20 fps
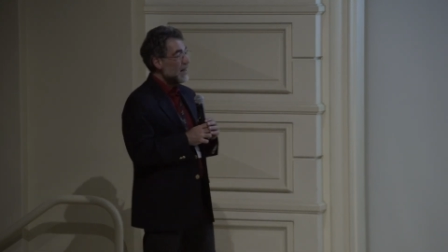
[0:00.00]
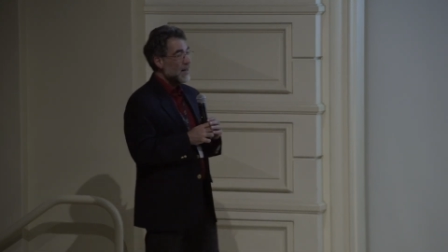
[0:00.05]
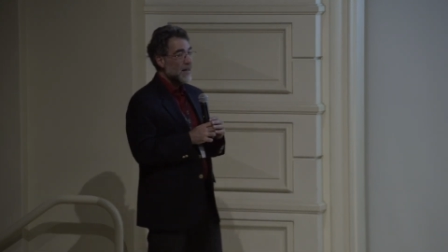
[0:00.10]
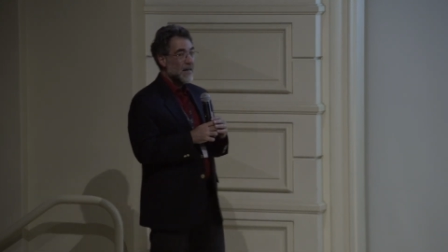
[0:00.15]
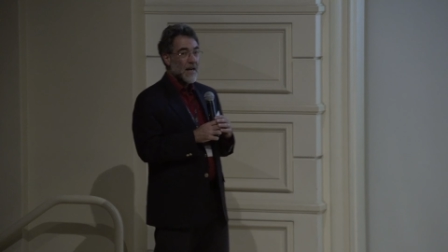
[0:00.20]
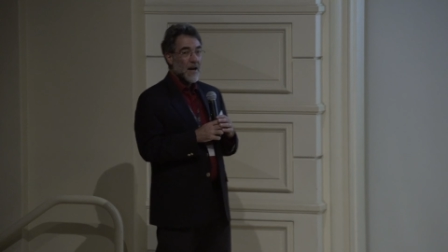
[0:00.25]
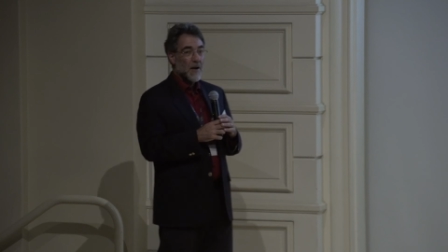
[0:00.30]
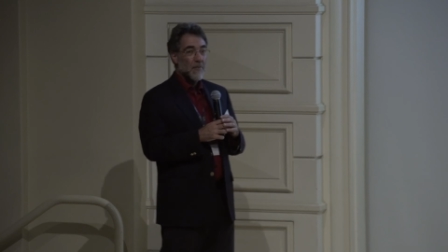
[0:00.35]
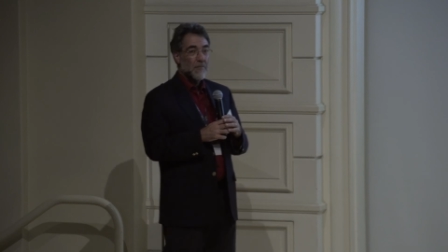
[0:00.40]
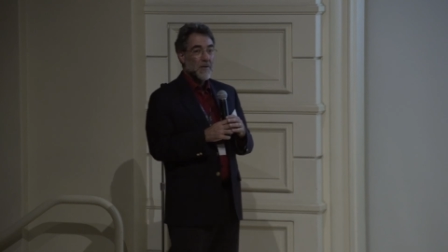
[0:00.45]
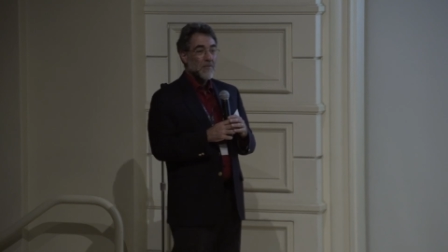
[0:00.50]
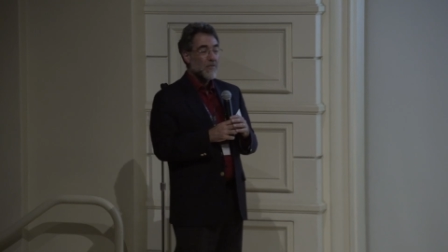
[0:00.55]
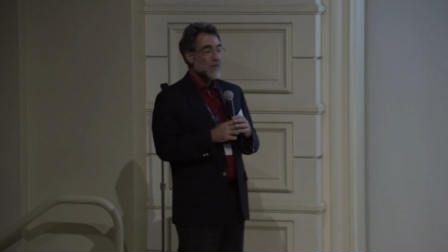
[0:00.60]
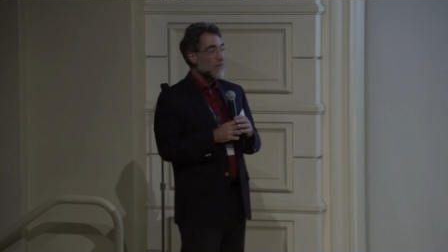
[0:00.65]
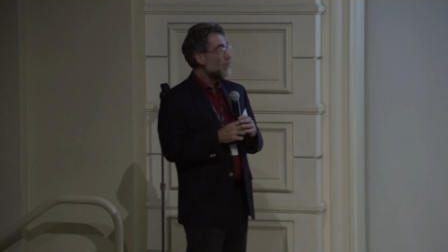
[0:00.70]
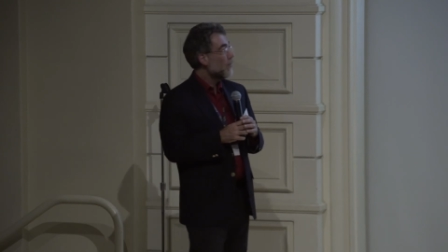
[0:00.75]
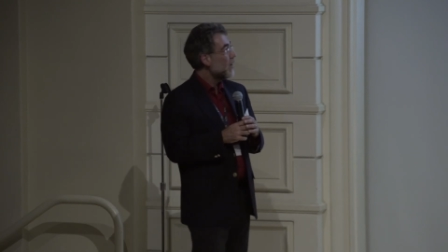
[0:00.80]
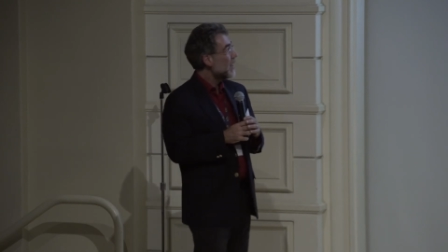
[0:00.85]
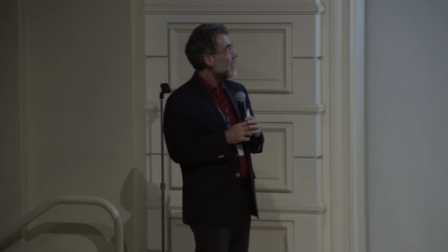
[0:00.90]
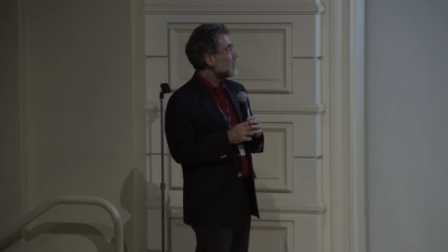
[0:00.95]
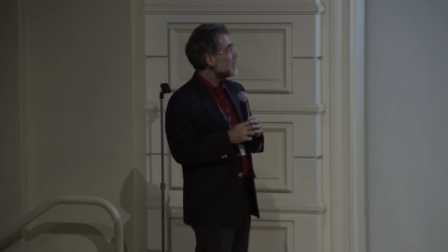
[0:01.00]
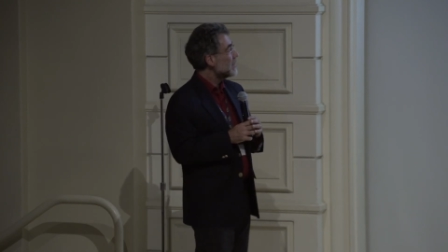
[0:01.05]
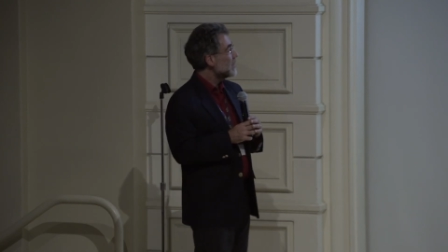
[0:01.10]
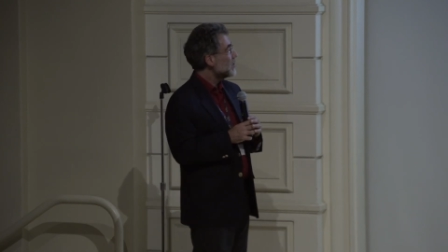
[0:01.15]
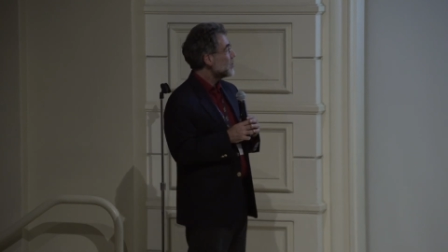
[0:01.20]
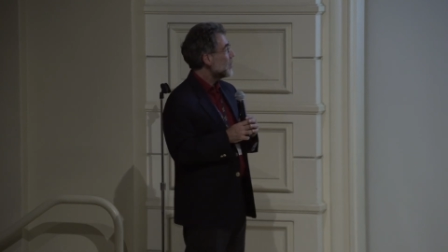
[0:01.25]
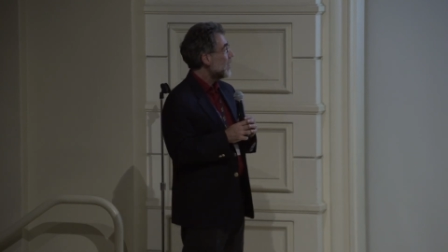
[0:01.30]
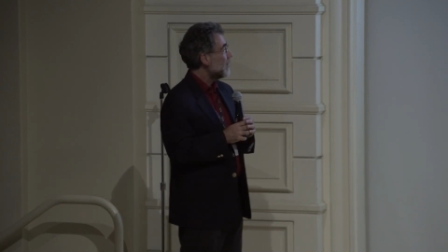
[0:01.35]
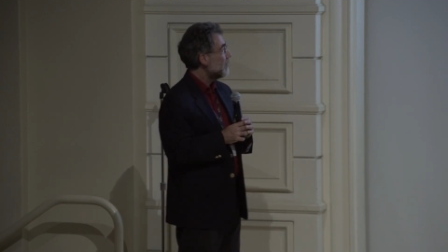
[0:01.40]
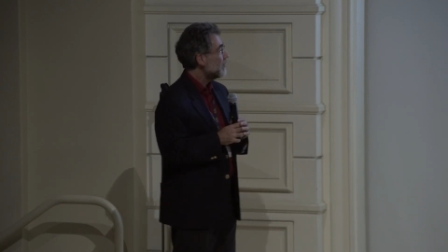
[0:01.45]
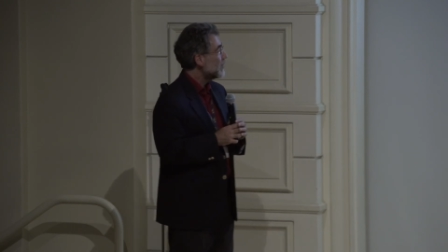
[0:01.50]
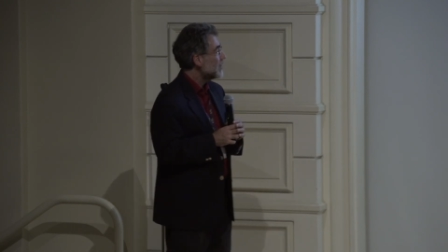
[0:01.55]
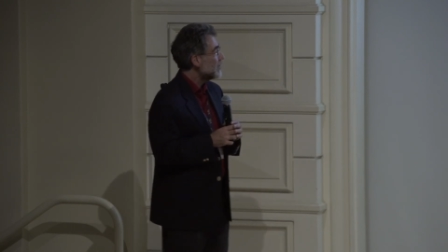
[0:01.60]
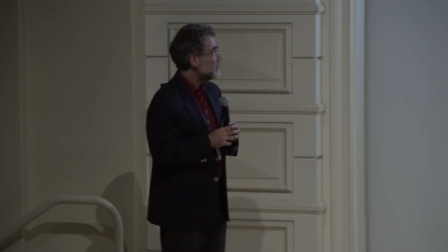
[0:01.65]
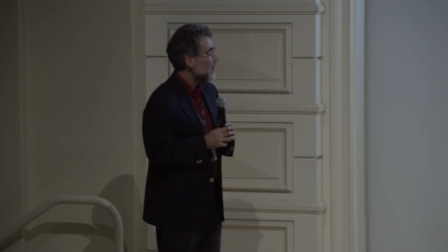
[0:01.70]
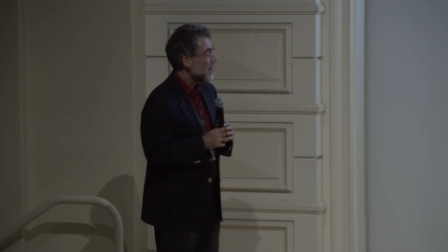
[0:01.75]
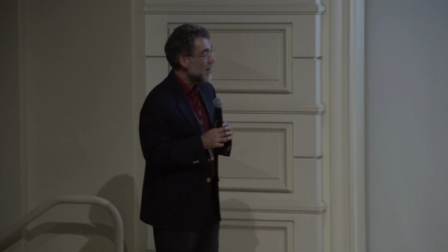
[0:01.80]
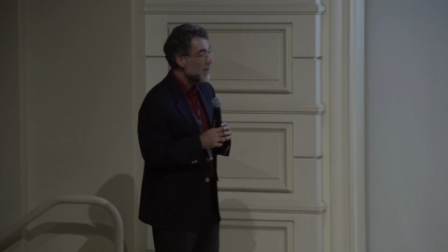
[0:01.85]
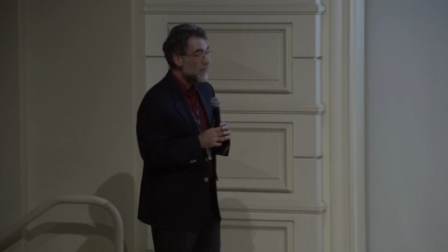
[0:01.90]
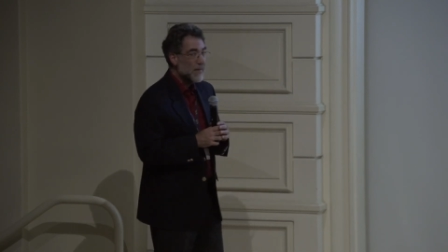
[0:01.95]
helping with product and software
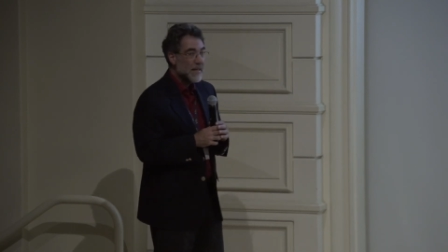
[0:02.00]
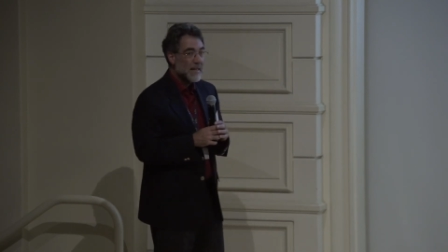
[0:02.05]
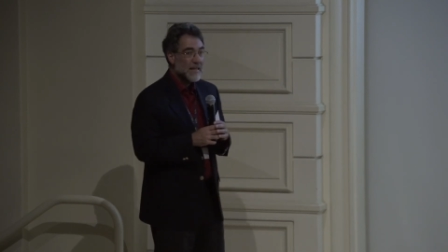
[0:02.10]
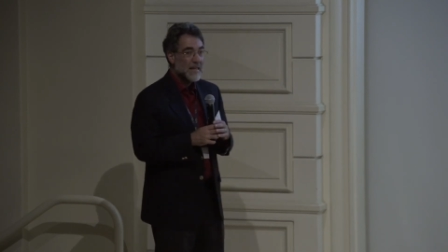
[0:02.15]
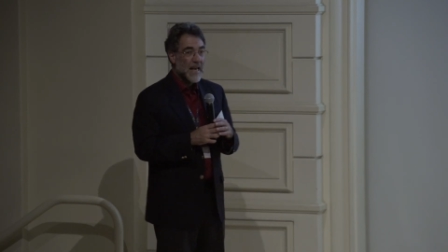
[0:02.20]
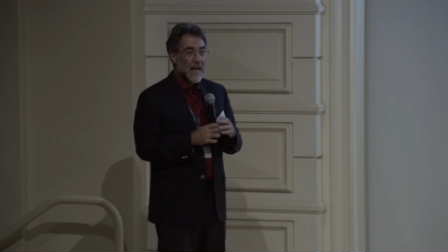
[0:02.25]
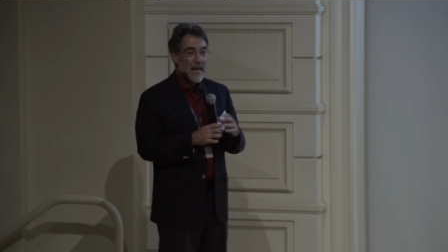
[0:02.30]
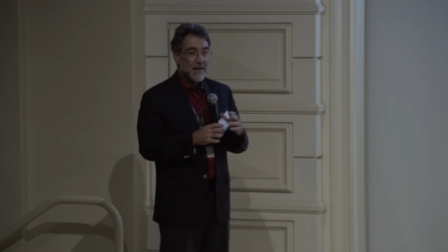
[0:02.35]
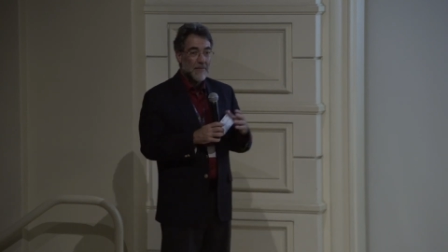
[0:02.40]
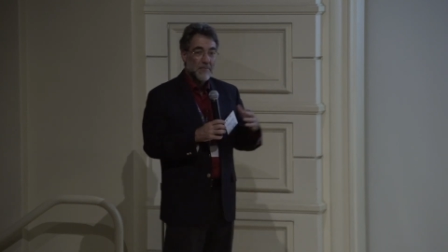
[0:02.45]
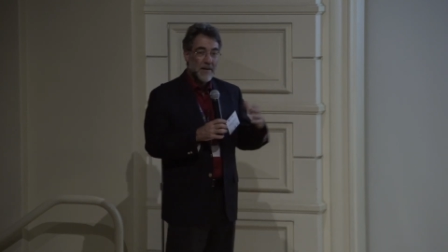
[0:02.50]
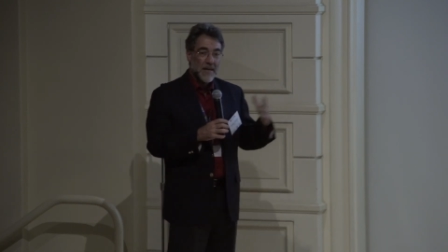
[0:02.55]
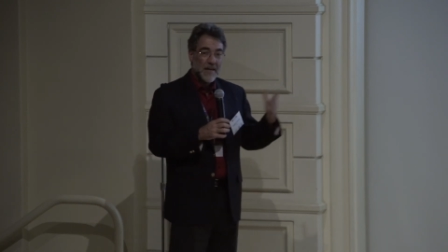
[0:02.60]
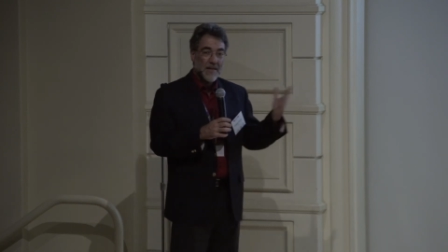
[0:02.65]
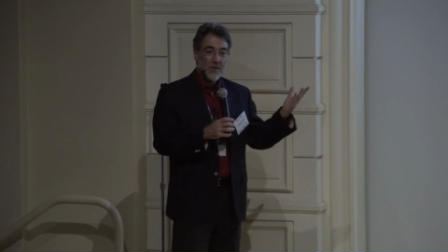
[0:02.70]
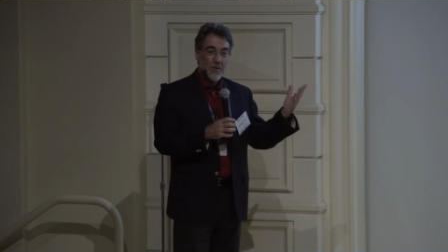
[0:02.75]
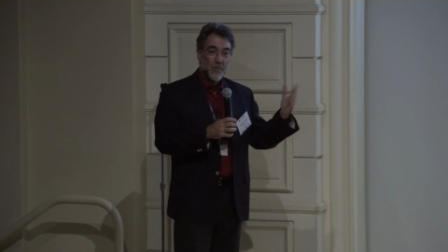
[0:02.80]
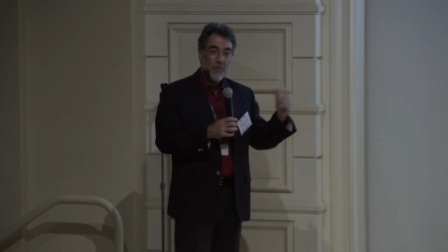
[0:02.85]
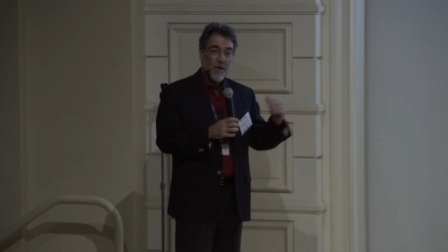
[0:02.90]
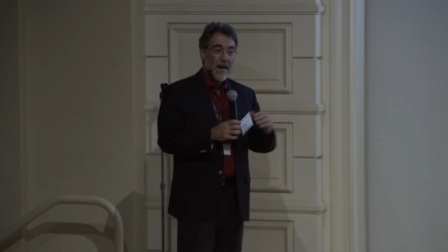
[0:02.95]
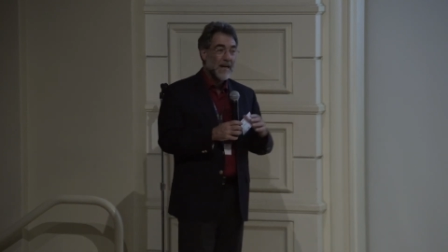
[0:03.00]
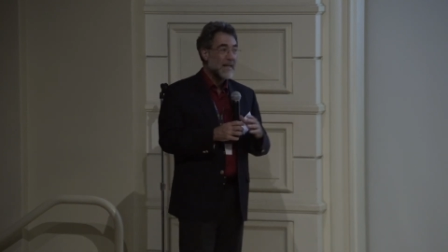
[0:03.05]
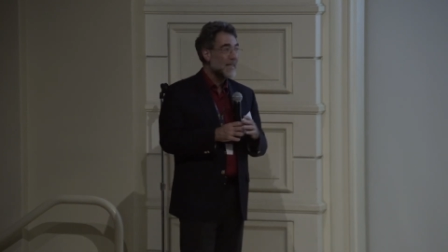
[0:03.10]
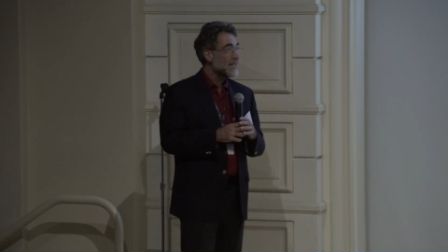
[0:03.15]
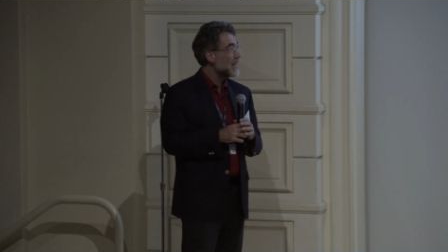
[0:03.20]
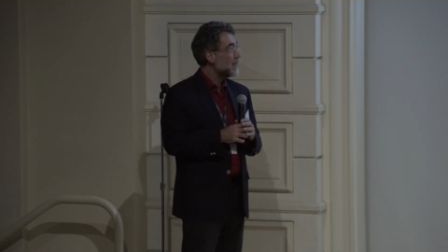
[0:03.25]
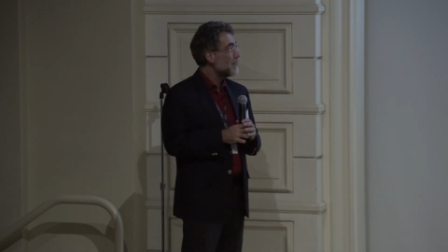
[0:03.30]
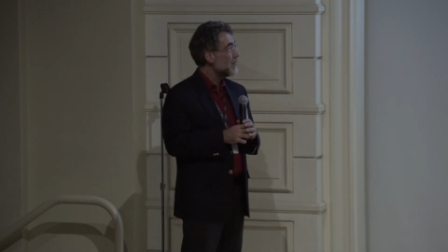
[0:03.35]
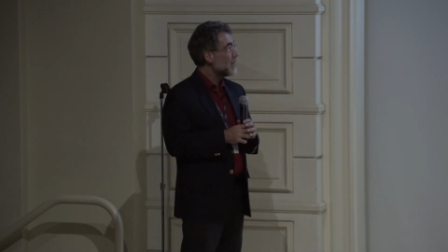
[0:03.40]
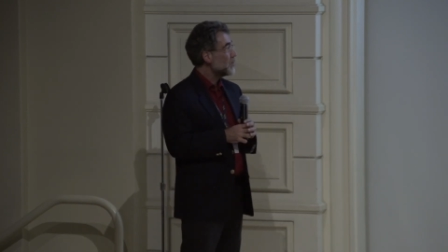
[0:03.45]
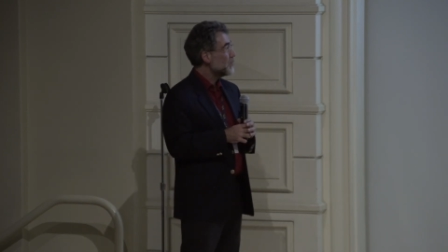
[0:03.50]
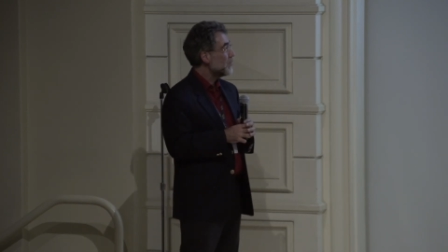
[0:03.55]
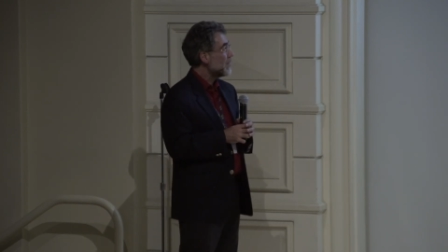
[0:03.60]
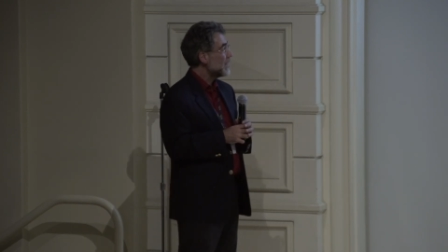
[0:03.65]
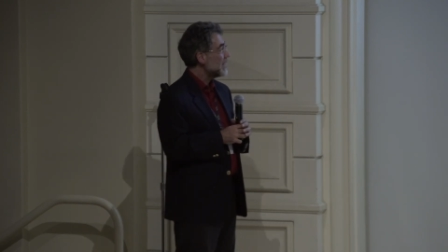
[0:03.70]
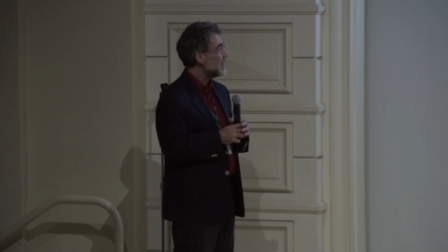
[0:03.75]
development, and because we're academics, we